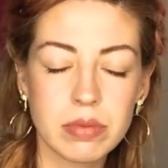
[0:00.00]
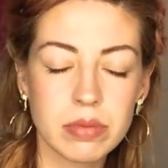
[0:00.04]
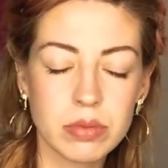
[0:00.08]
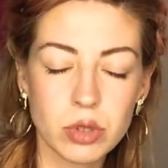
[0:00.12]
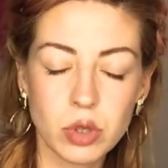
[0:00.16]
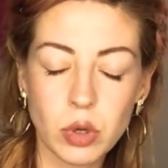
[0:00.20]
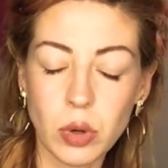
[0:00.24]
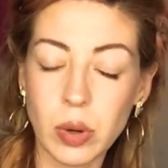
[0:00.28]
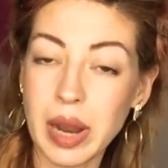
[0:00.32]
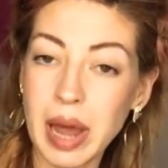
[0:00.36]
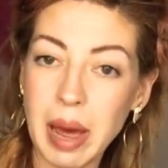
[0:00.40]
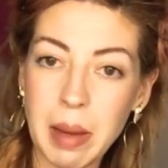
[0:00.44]

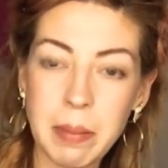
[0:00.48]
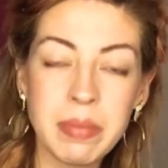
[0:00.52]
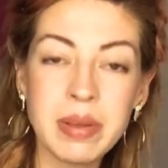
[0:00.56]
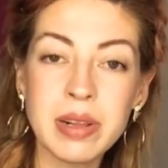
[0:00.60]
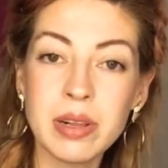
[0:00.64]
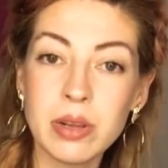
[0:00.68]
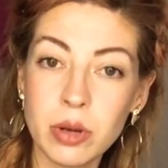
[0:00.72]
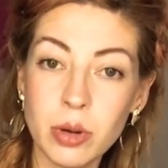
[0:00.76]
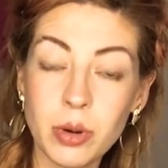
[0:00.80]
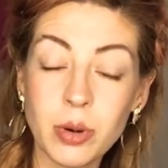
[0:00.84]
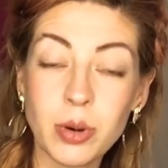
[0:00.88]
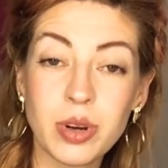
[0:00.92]
so let me
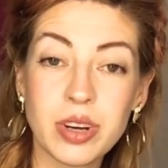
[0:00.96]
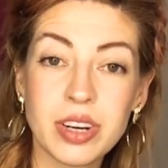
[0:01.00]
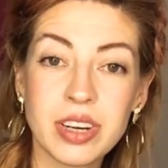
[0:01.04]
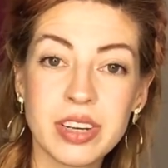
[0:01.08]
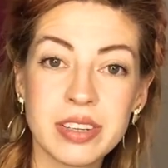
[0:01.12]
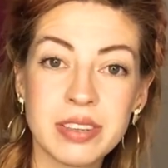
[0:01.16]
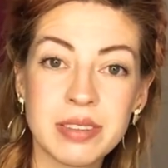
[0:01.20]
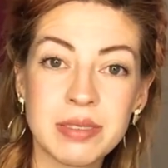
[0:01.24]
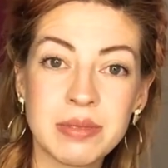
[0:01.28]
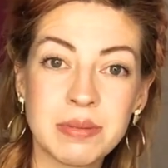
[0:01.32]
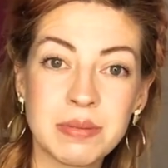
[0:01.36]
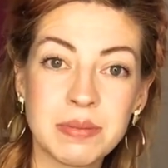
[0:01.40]

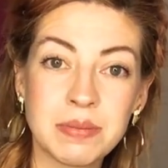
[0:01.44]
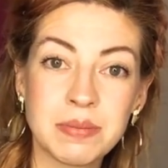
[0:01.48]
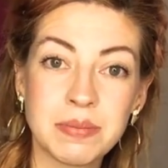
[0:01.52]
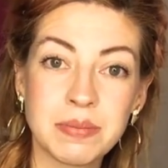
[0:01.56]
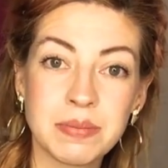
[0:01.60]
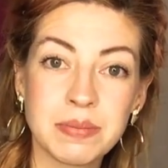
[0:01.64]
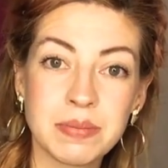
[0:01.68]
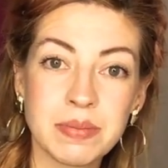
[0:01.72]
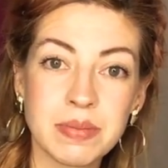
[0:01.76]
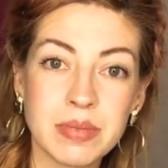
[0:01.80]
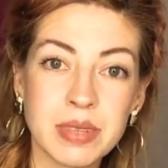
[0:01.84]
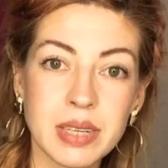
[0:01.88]
look
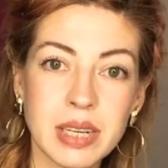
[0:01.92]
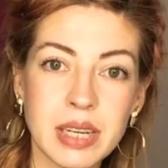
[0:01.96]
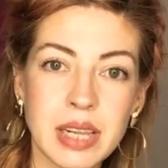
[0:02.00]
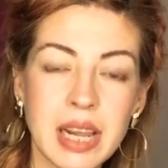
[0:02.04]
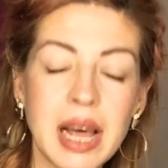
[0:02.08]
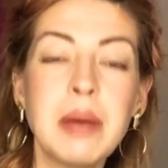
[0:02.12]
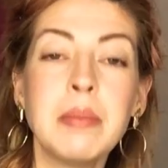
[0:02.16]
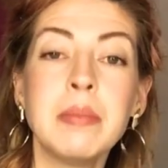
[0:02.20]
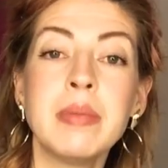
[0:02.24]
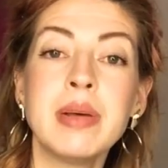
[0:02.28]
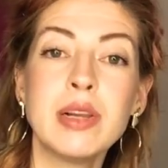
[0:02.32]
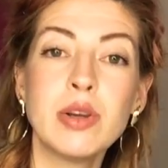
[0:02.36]

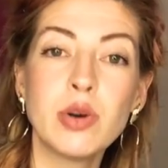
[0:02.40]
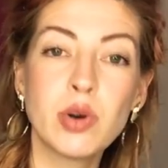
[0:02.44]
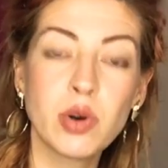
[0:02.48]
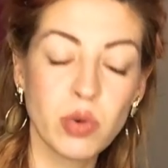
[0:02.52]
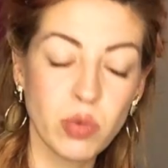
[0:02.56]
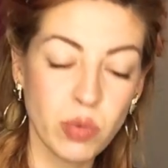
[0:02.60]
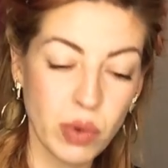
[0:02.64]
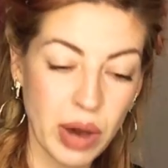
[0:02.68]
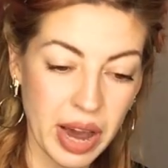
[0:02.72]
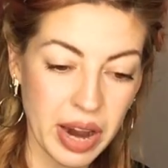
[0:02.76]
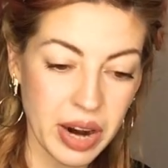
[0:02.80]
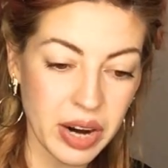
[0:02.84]
let me look
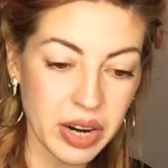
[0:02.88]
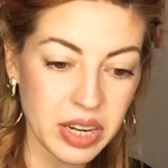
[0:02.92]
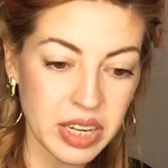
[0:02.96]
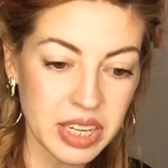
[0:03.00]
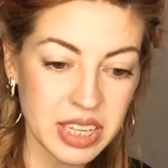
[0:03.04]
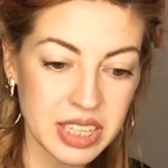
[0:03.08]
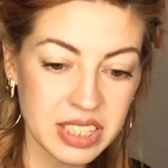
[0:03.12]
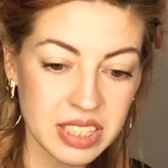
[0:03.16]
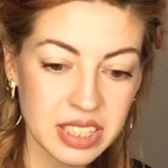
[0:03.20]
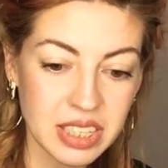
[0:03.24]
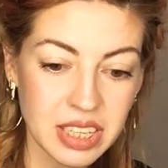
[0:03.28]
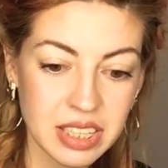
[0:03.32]
where
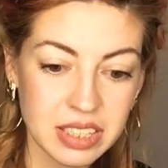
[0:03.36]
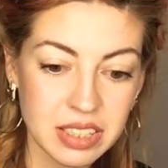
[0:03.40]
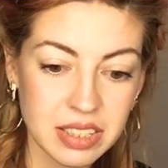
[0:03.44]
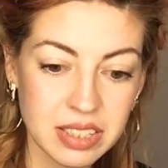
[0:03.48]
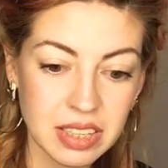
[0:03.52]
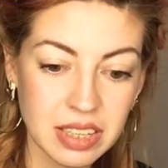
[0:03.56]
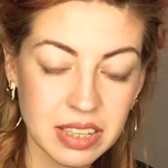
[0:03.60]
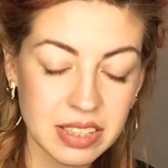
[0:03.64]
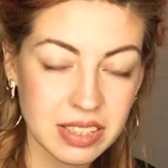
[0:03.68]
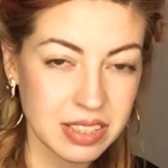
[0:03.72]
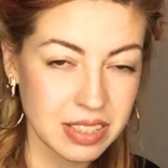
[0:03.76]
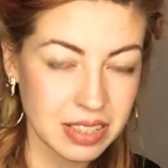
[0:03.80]
is
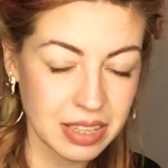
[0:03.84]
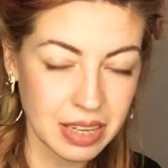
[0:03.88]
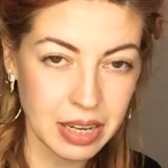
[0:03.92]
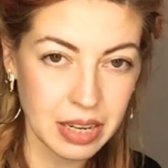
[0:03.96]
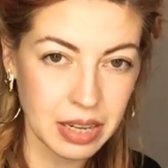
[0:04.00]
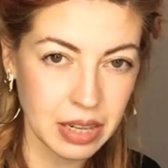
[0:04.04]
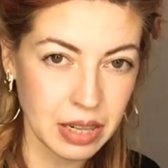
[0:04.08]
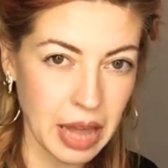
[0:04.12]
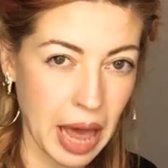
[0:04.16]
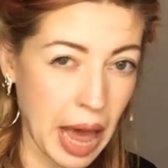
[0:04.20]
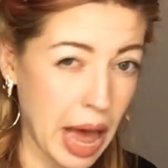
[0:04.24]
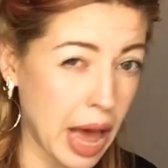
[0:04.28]
this
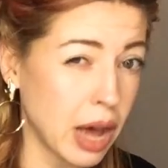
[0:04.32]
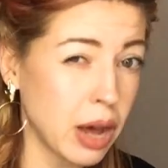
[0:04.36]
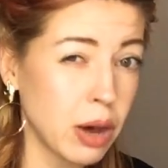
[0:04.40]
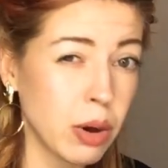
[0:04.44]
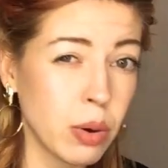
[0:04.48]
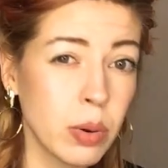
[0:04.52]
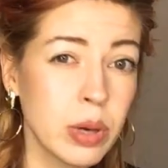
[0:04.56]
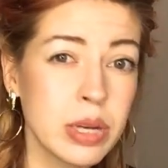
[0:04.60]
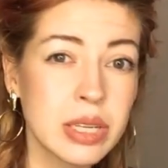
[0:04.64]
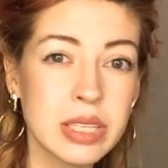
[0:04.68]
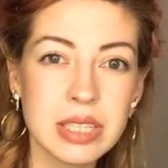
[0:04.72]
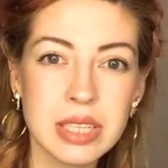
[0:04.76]
still
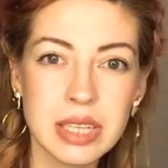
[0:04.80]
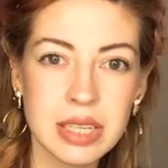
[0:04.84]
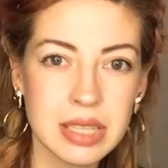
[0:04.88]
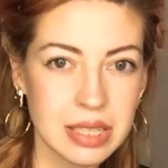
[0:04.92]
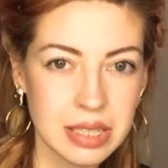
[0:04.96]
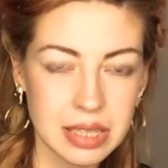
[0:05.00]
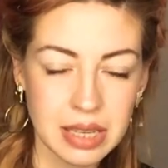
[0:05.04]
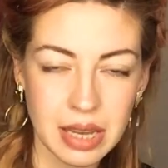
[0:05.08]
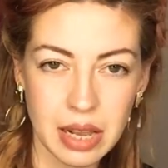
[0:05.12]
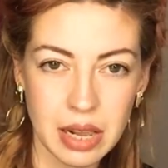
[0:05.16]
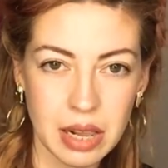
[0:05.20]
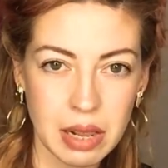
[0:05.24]
how is this
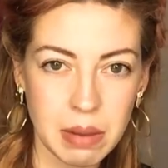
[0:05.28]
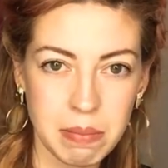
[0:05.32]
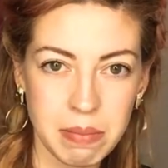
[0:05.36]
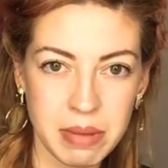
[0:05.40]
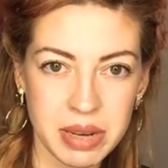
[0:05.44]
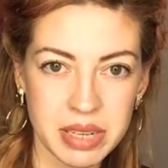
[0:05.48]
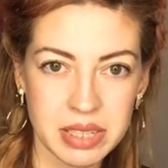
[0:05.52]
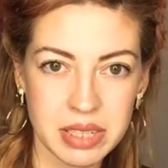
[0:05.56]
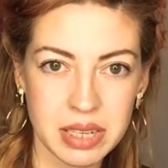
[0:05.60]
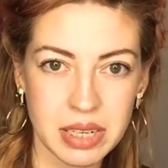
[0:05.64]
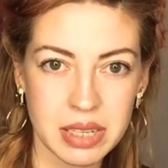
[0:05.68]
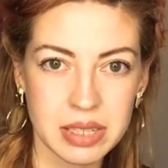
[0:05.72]
still in
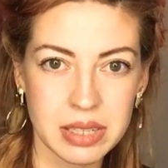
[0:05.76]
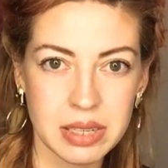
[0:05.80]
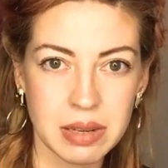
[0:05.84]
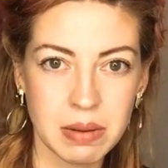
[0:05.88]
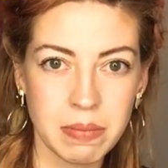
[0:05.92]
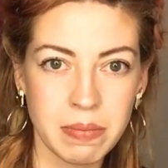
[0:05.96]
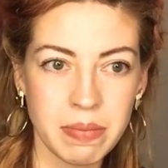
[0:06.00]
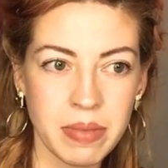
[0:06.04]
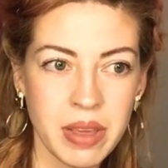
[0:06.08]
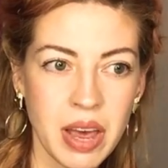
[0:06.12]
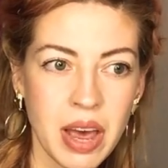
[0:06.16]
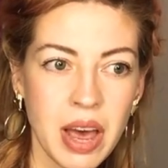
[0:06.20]
my
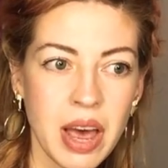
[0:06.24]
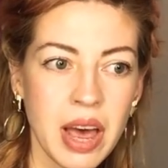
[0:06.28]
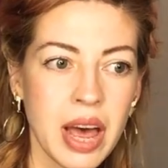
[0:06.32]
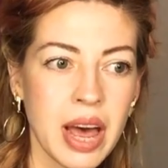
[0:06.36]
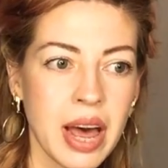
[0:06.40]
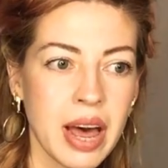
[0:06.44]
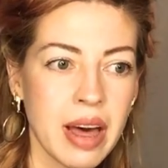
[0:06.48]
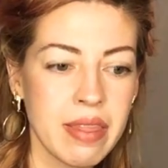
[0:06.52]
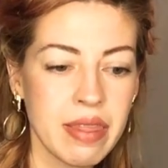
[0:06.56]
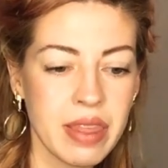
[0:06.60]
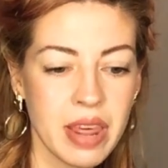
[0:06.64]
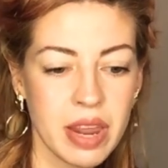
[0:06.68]
system
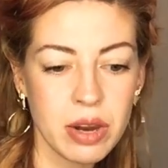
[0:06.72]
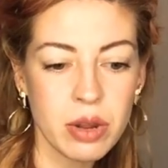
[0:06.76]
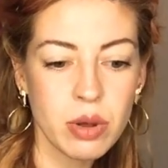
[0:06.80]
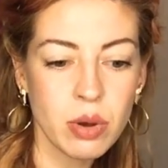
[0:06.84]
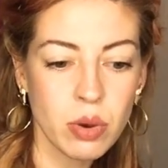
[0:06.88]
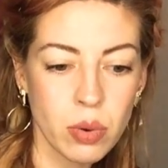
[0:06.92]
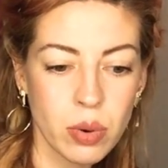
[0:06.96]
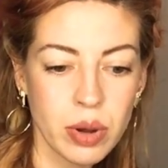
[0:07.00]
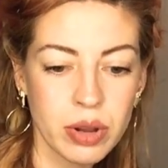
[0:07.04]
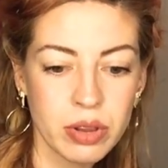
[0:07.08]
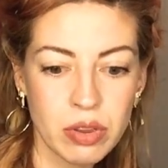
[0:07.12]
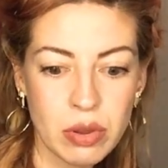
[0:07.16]
and then you
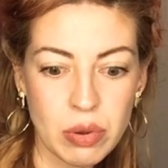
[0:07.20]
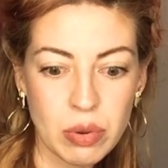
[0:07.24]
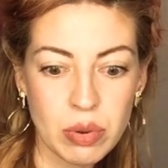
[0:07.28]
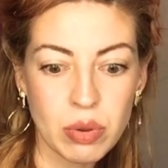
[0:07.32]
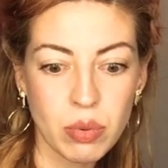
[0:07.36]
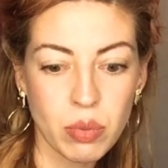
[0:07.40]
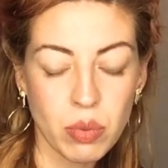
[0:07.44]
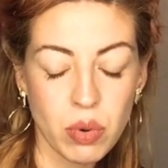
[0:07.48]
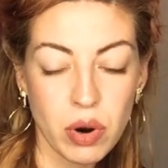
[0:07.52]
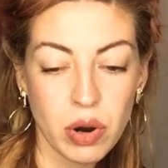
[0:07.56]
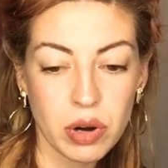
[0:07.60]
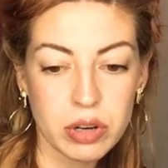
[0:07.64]
go and do
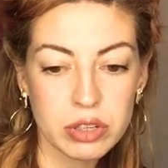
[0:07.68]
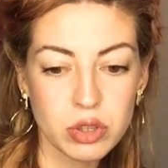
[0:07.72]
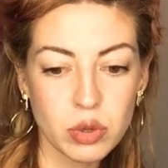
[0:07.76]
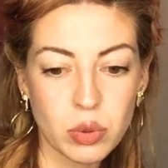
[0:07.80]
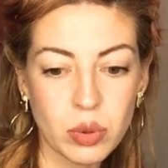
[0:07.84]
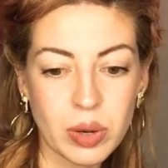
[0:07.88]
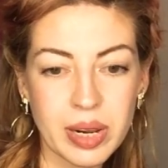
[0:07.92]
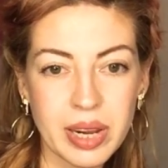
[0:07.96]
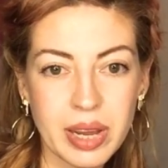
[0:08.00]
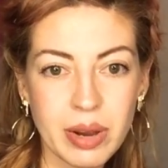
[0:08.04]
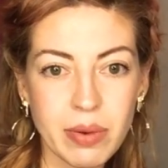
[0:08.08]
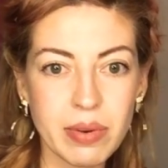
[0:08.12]
the work to
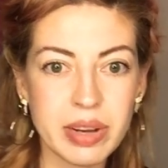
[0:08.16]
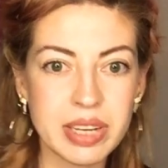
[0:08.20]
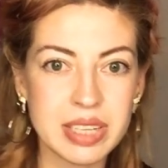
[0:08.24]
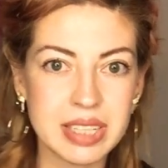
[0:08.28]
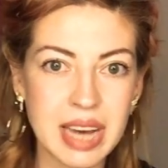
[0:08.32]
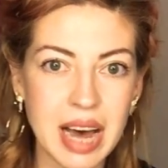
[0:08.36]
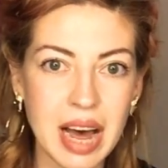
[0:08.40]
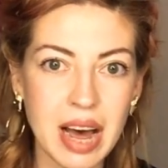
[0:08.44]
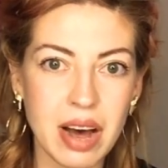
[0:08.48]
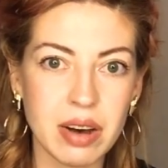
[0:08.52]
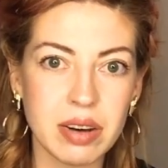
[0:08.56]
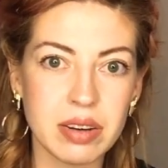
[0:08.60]
clear it
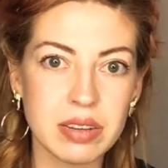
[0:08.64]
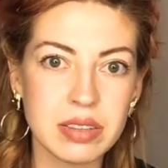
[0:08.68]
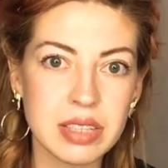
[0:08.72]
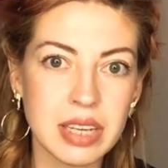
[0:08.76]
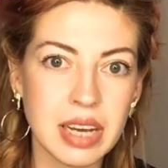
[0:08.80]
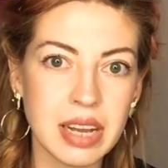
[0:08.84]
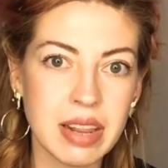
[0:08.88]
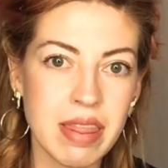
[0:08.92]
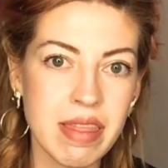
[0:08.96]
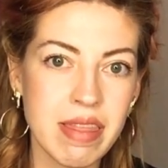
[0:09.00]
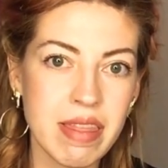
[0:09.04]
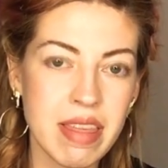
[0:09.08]
out
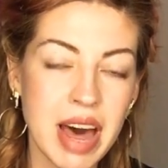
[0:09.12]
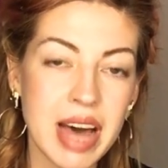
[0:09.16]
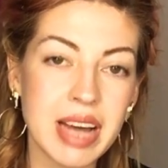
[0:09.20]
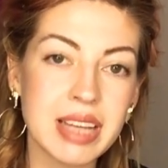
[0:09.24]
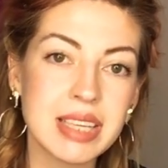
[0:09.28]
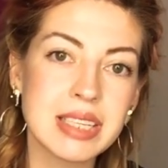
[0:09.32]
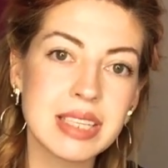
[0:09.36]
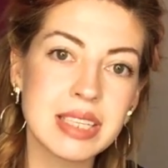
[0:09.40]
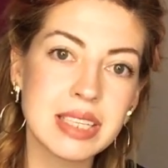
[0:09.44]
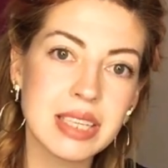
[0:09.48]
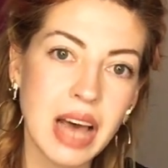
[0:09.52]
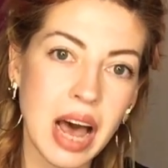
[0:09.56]
and
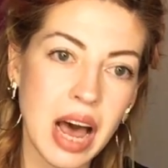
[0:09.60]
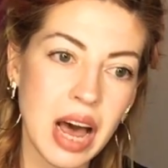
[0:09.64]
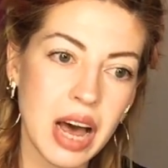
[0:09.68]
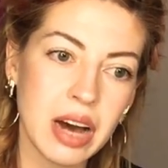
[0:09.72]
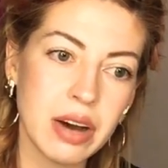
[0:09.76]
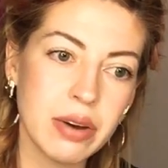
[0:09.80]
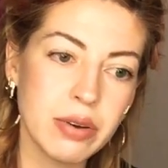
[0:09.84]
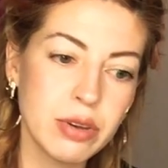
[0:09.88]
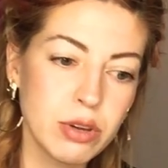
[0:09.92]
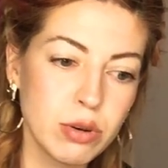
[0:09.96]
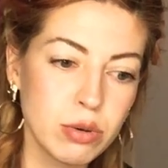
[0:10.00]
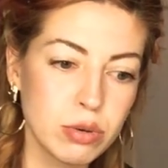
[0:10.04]
that's
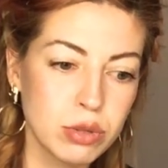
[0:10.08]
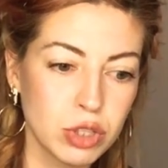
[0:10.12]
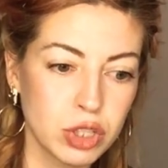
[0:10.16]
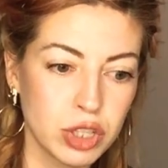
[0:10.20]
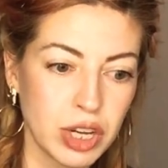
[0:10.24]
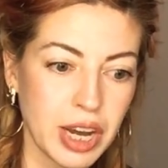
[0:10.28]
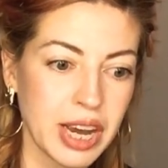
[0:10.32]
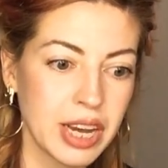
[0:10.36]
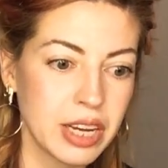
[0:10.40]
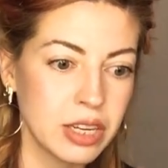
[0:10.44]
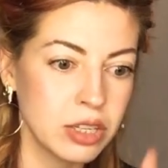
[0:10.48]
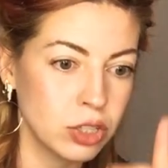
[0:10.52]
how you
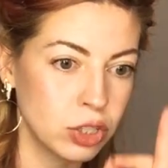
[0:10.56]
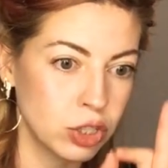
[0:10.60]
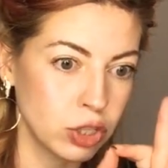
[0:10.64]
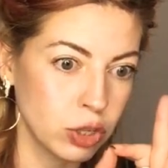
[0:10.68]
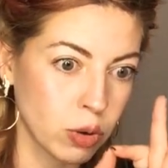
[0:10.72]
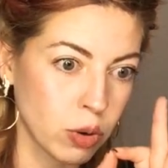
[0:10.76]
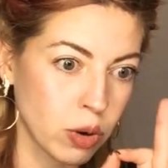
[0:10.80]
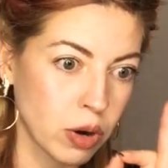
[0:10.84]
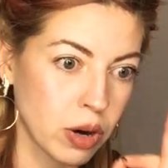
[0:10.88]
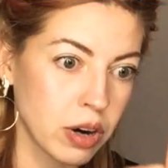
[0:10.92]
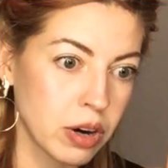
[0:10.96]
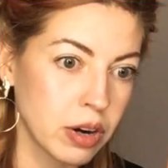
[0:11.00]
change
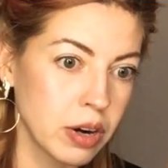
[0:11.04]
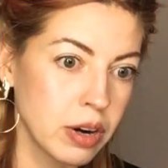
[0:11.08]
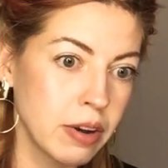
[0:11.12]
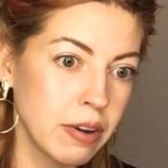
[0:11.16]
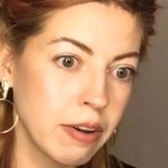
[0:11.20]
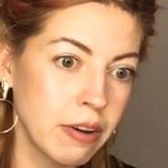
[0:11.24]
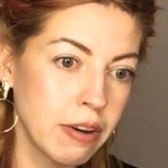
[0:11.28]
your